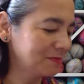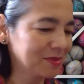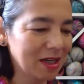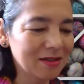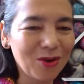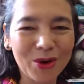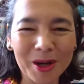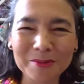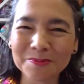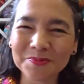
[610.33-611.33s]
takes
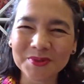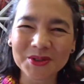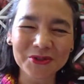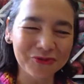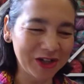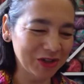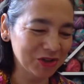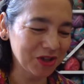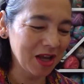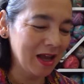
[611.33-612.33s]
longer to finish.